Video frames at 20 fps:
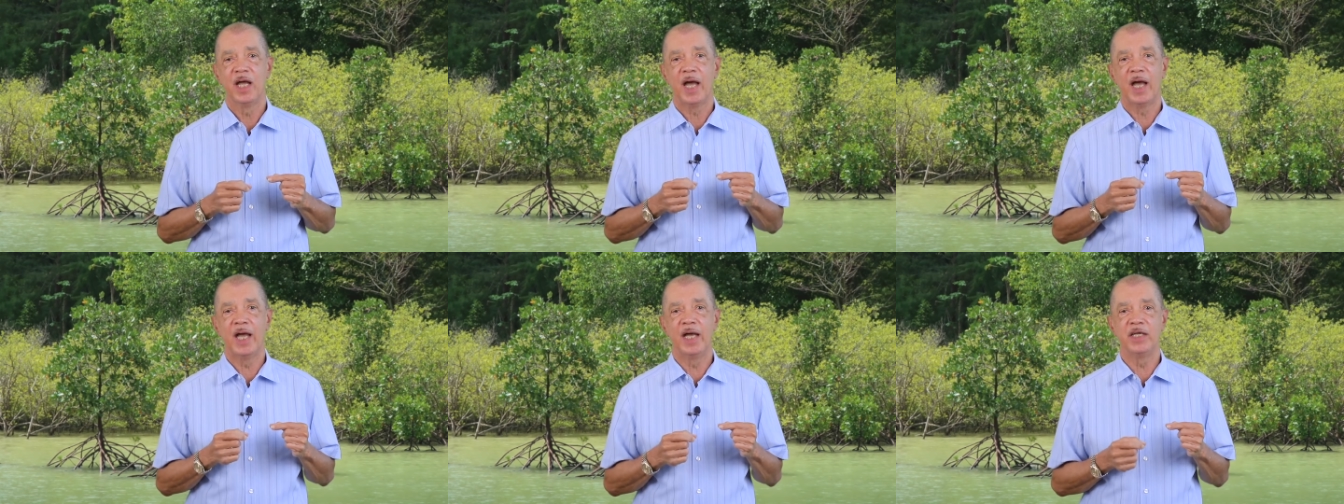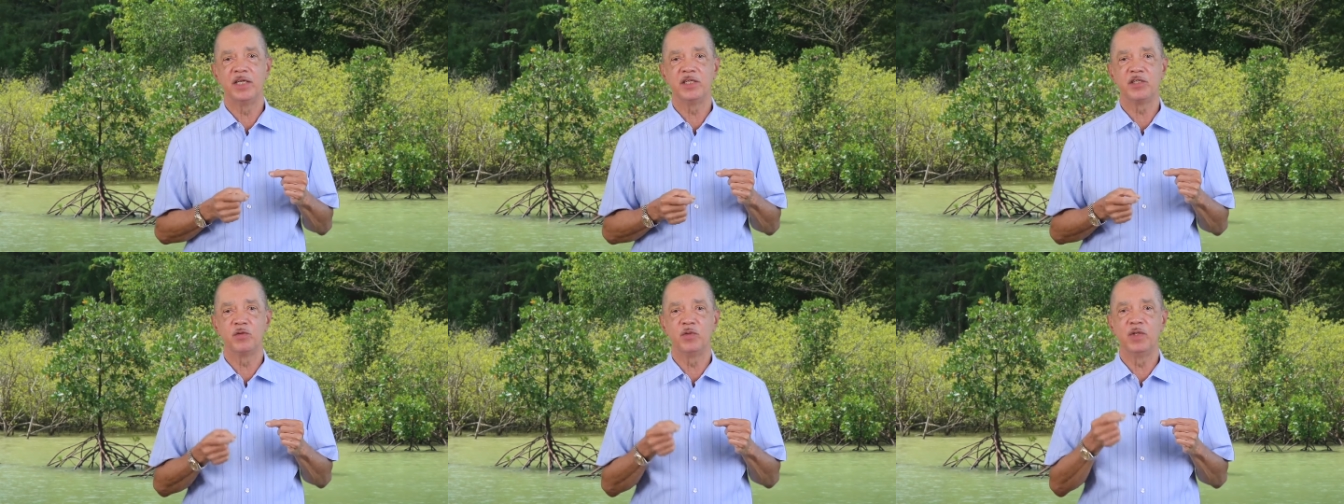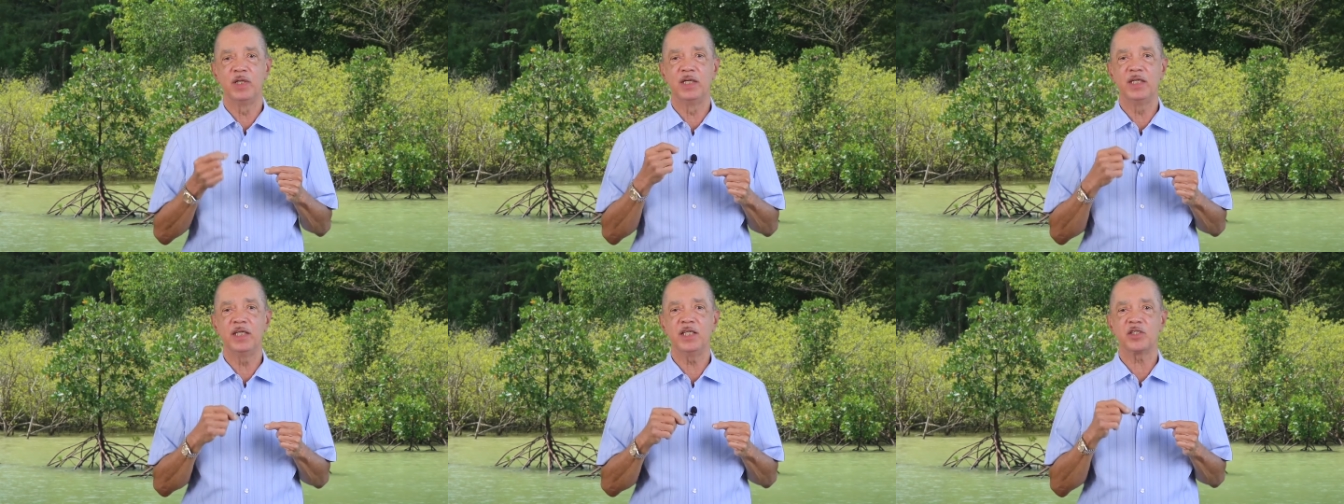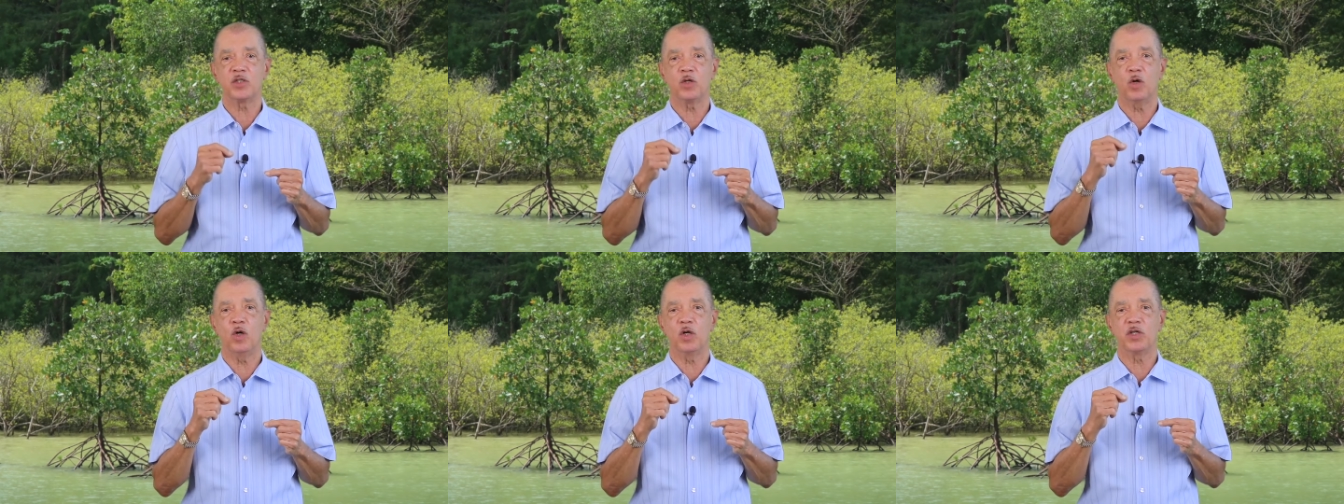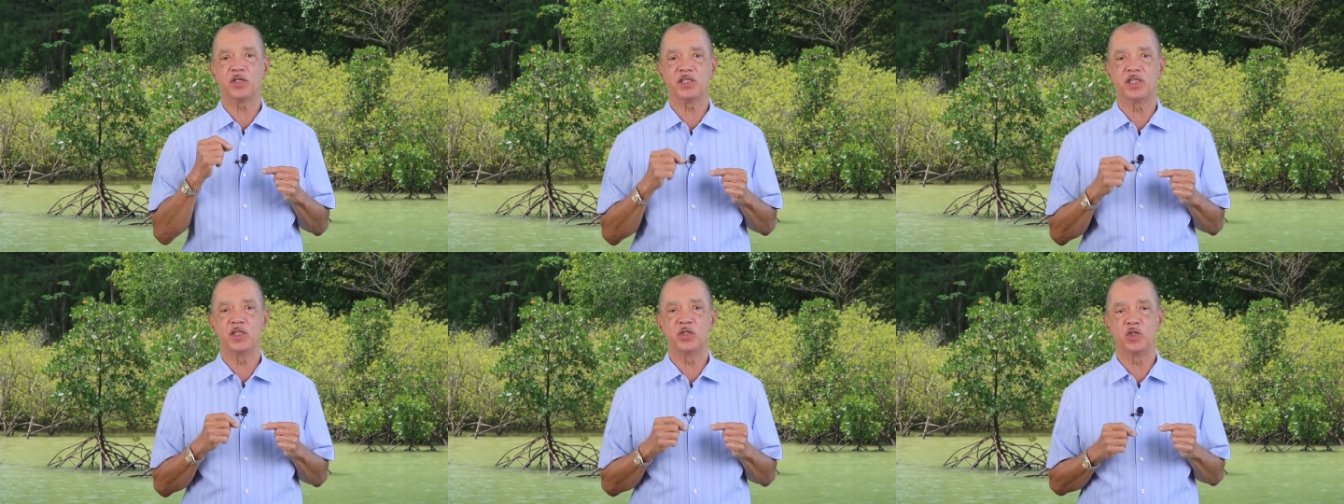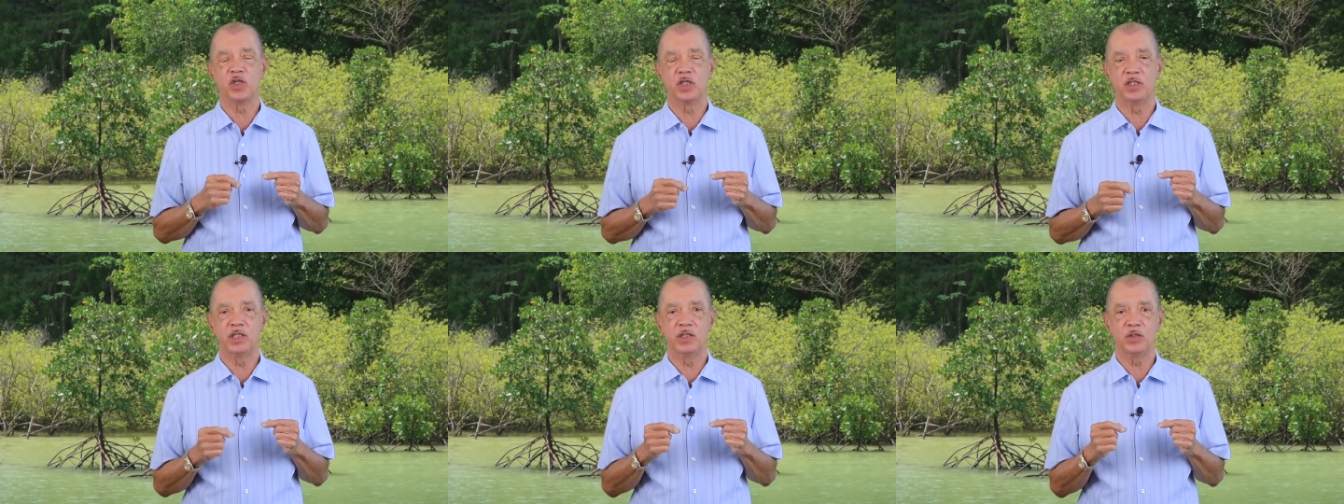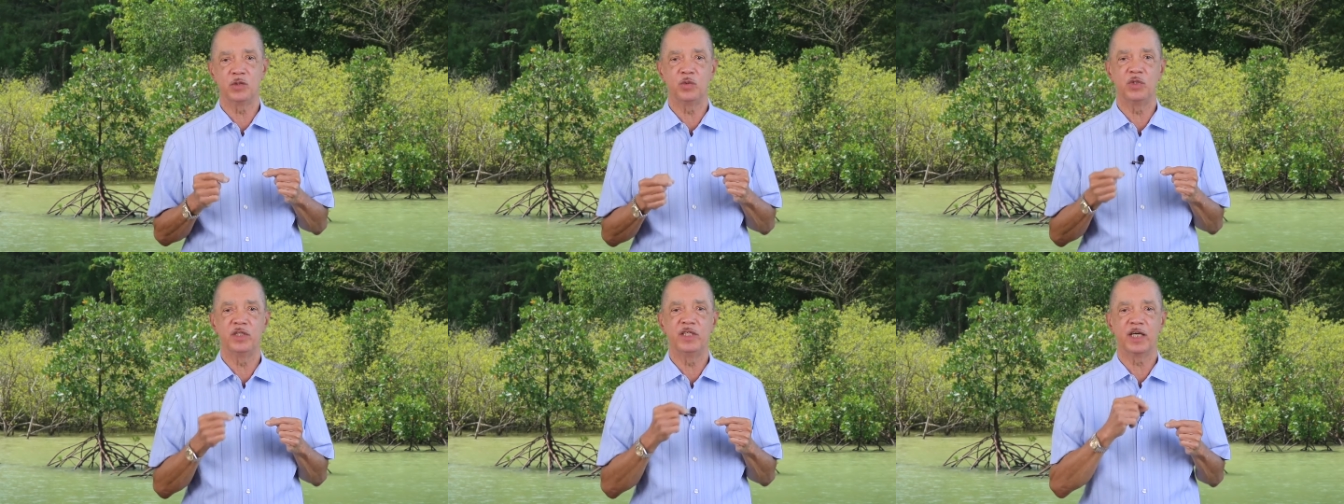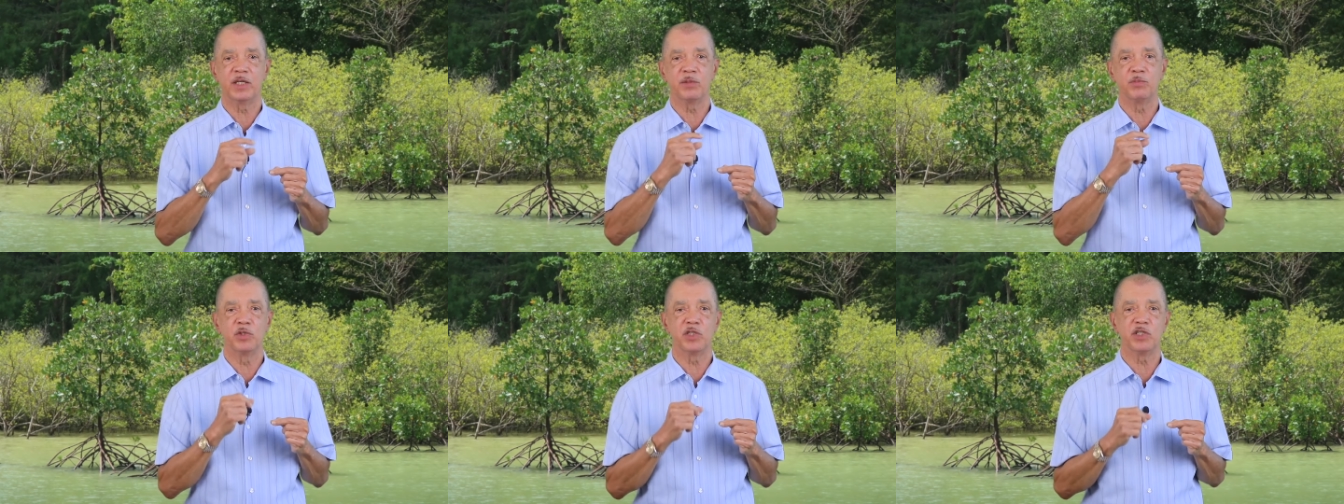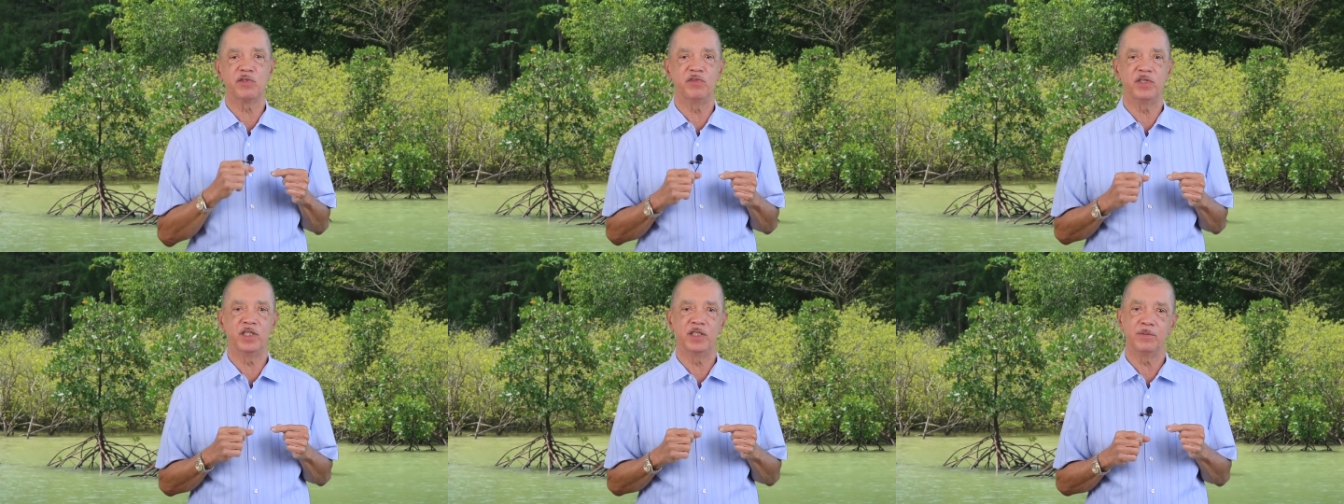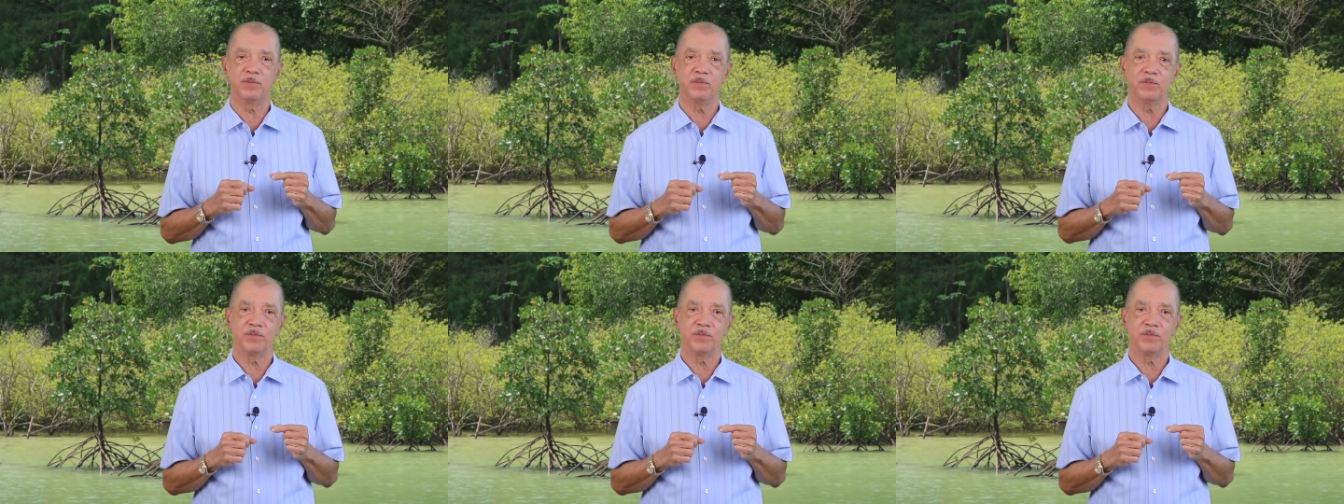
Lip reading: and release oxygen into the atmosphere.